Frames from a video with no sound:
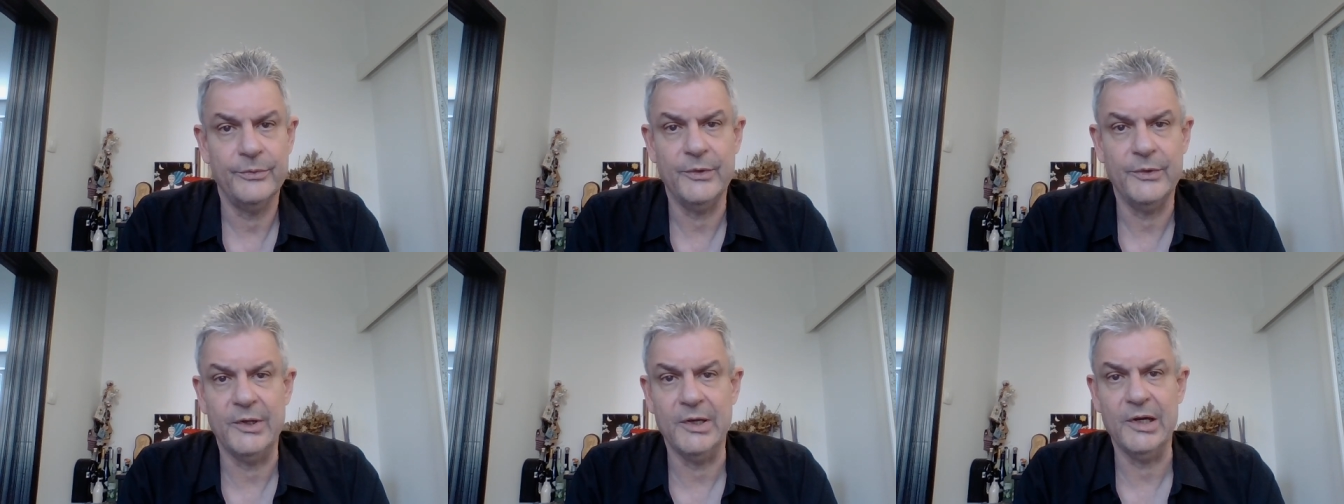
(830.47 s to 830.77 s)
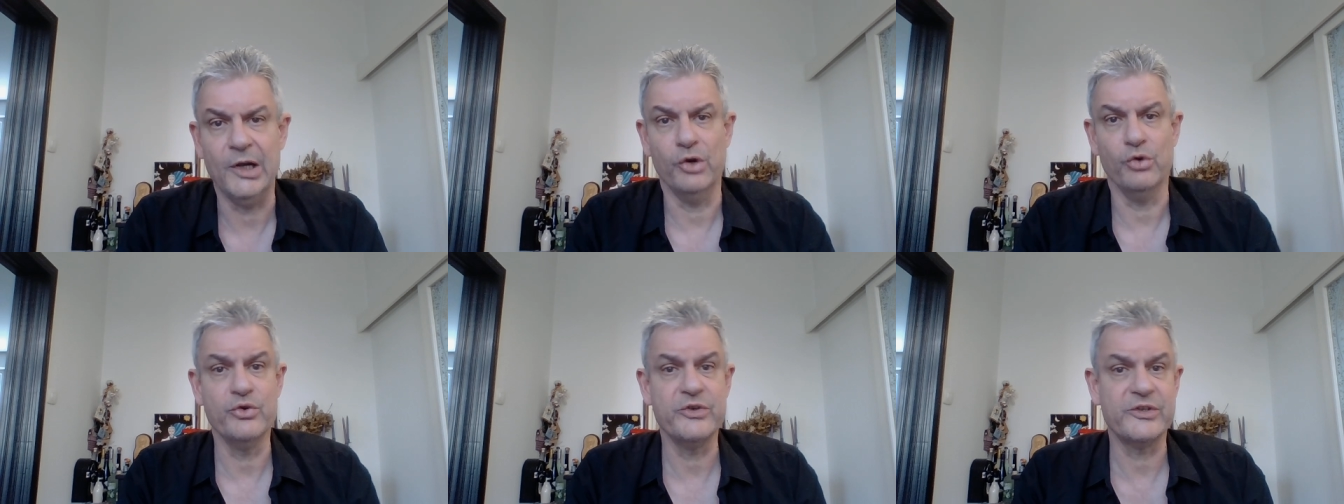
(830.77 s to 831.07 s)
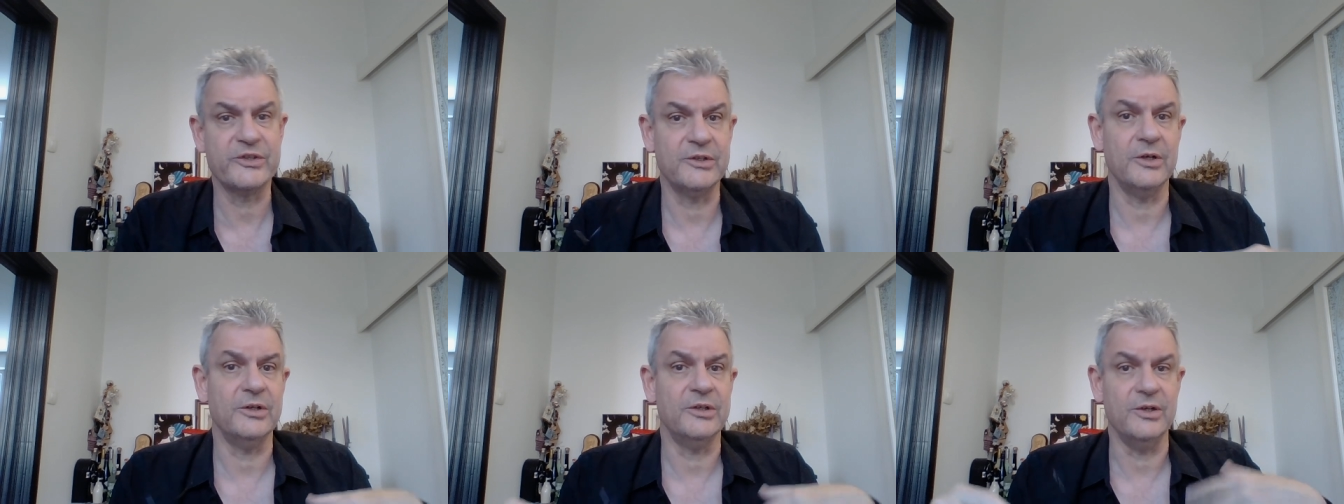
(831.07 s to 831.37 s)
They
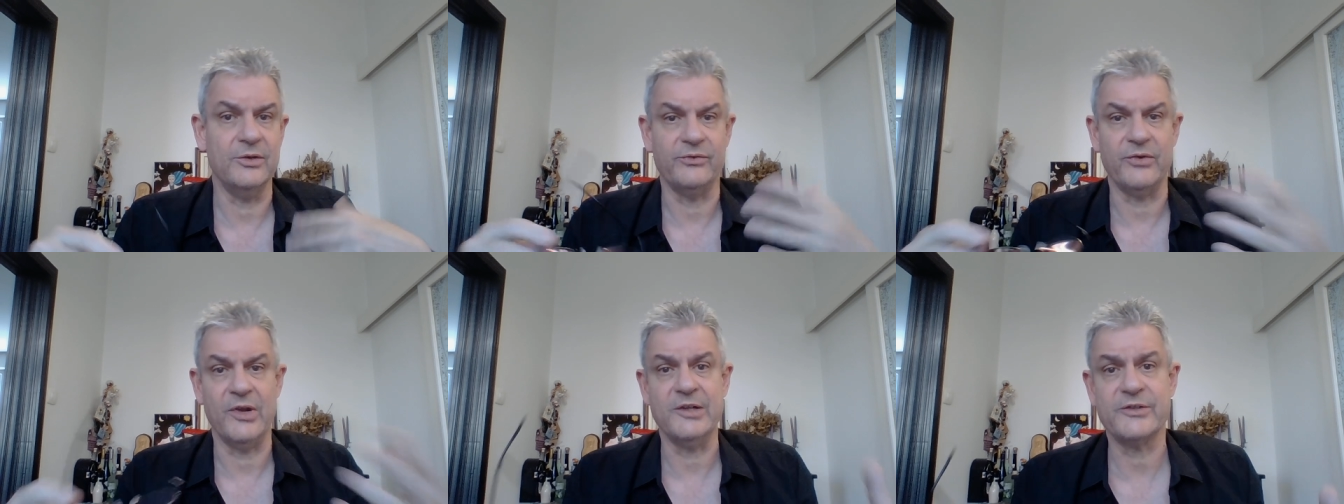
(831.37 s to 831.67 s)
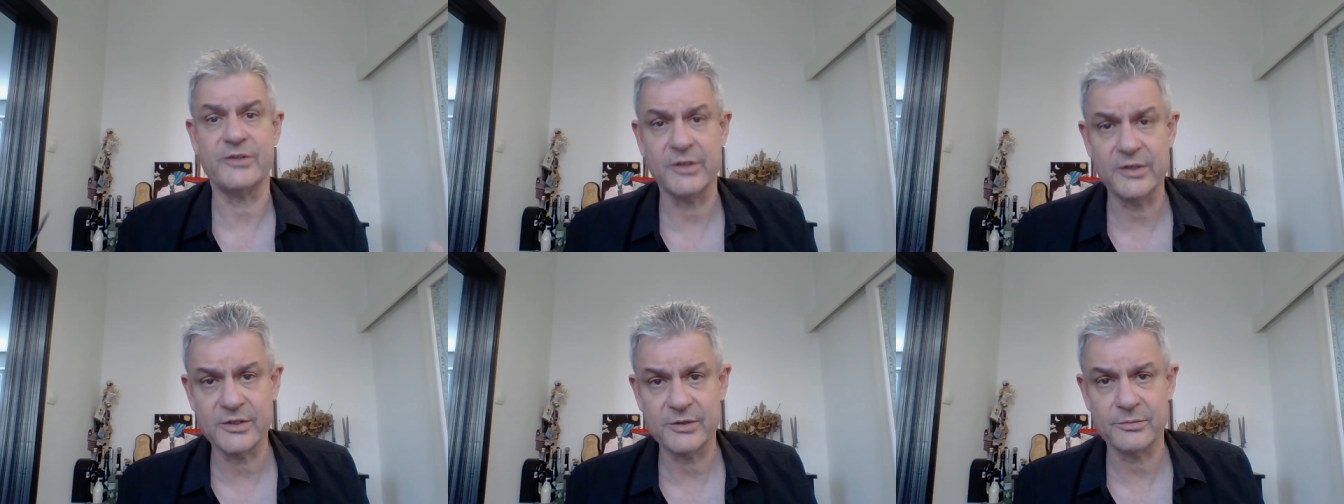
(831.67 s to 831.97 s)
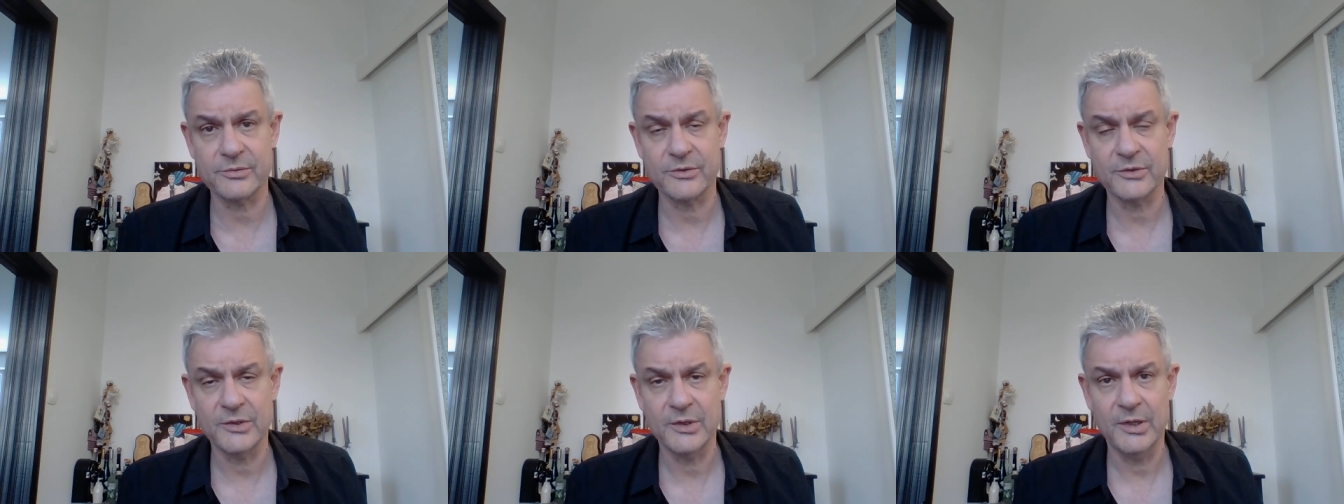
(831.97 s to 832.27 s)
lose their defenses
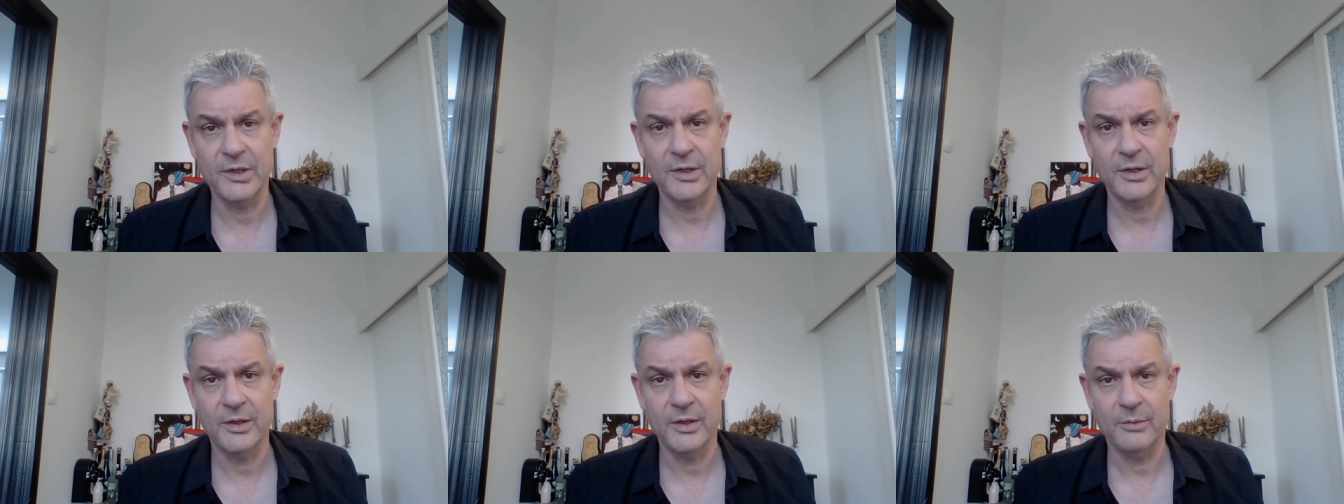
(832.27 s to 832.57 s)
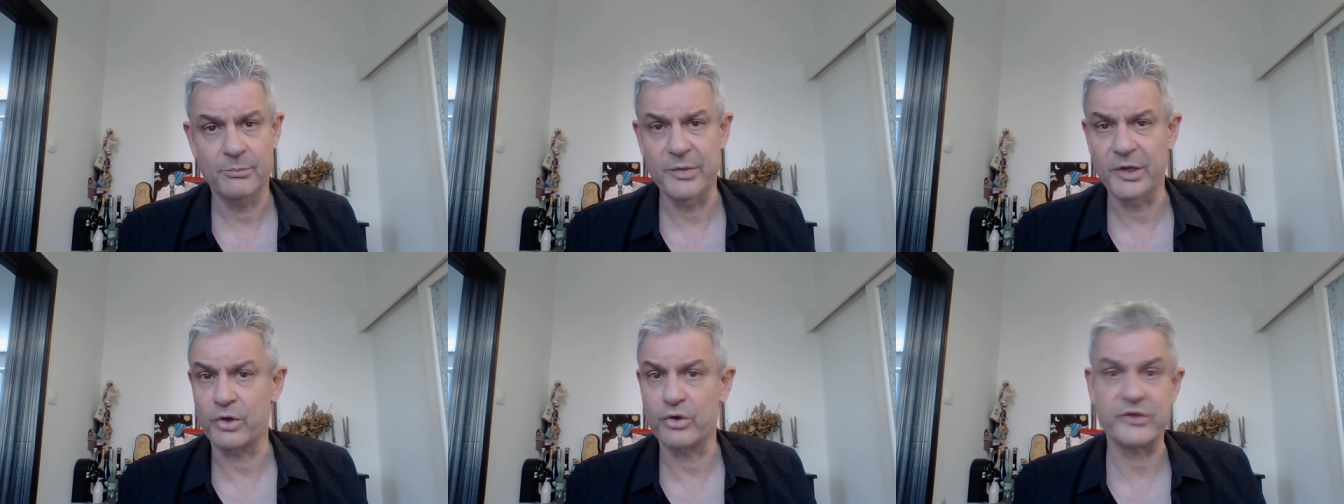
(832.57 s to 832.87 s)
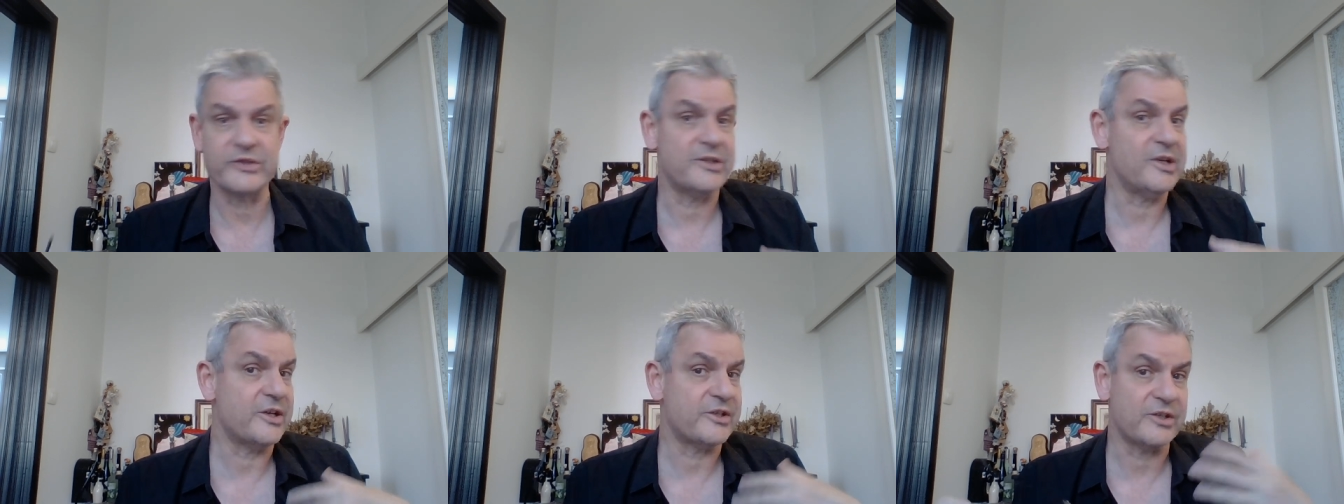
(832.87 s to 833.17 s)

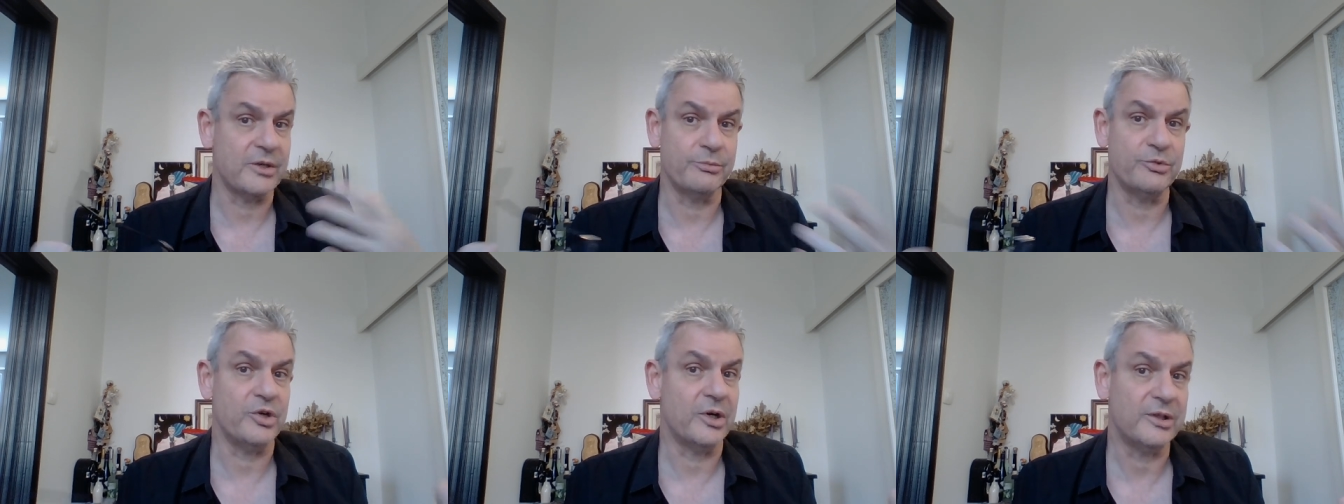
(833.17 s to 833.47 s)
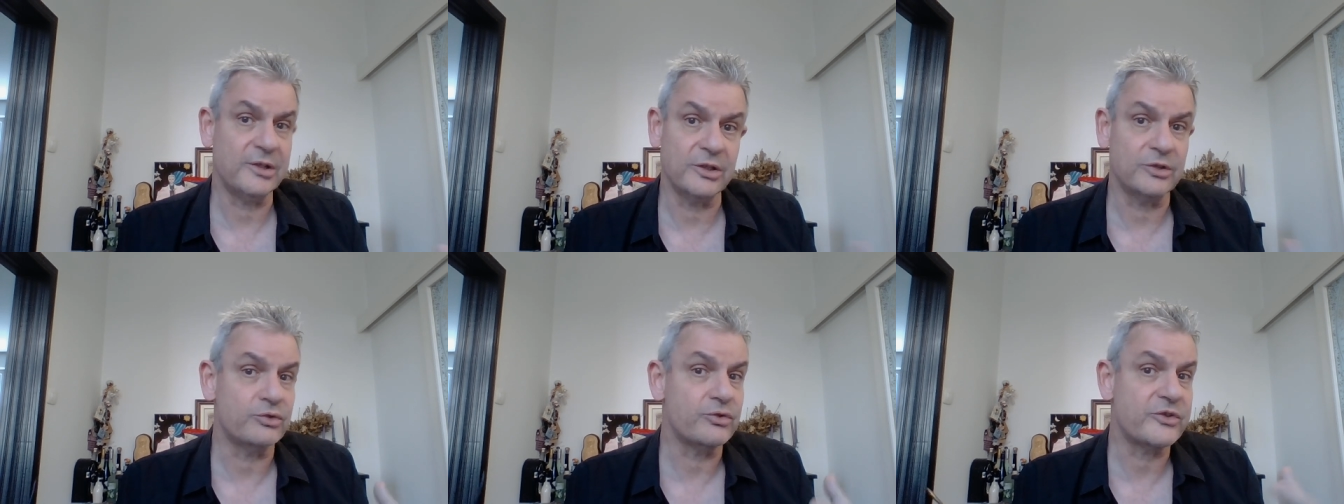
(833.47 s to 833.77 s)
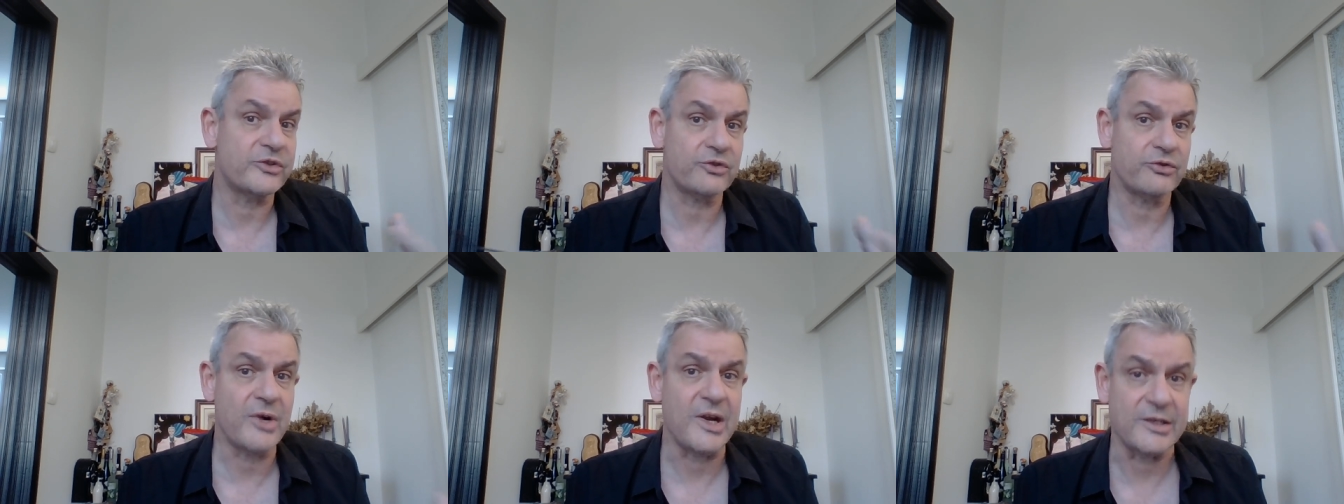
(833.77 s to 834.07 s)
because they are subjected to
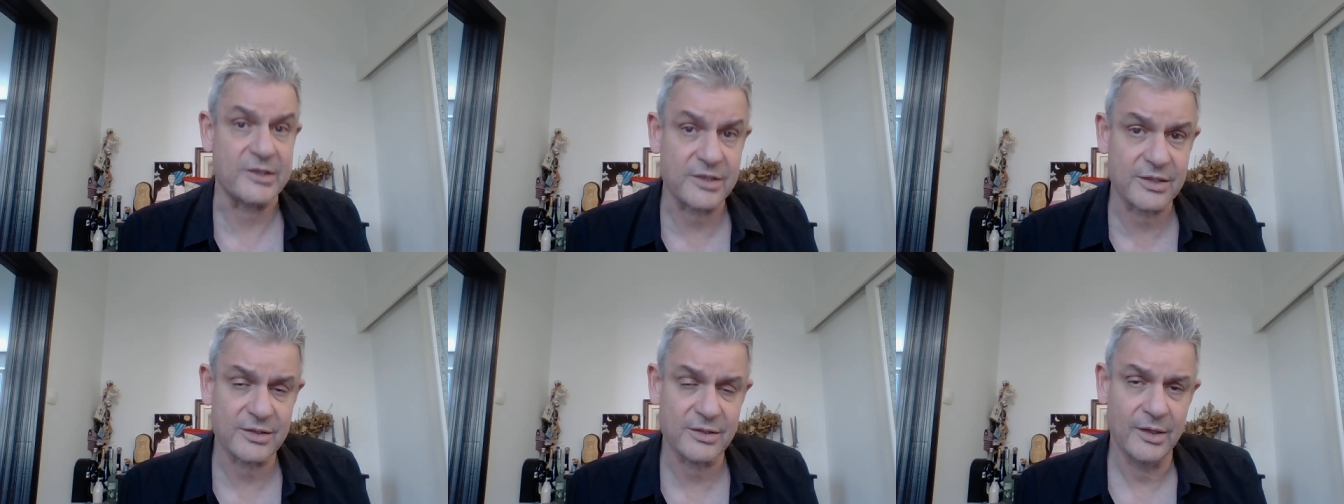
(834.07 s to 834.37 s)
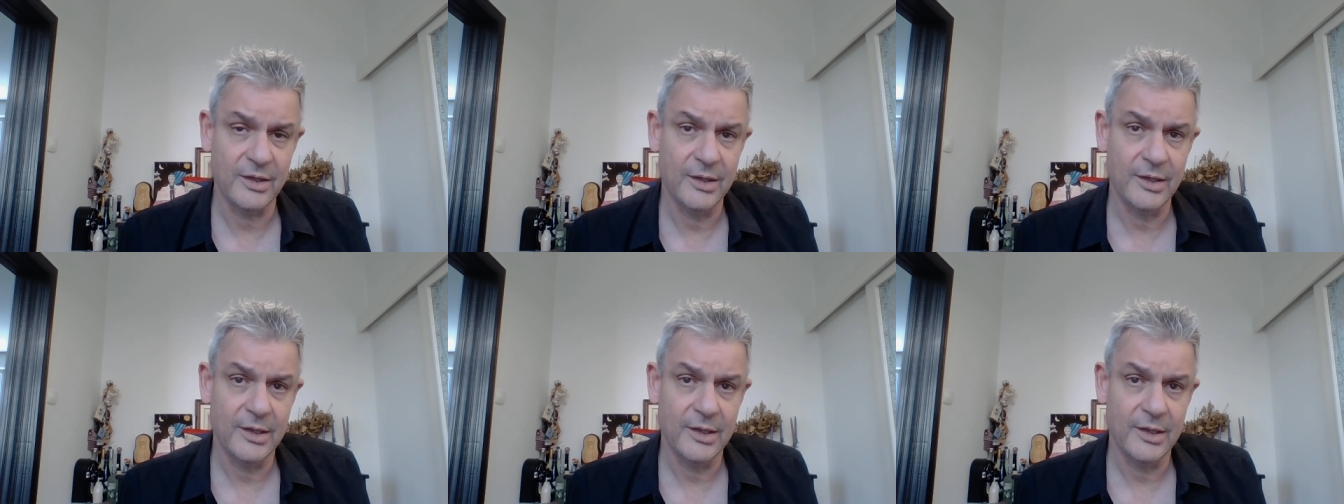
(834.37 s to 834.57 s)
stress.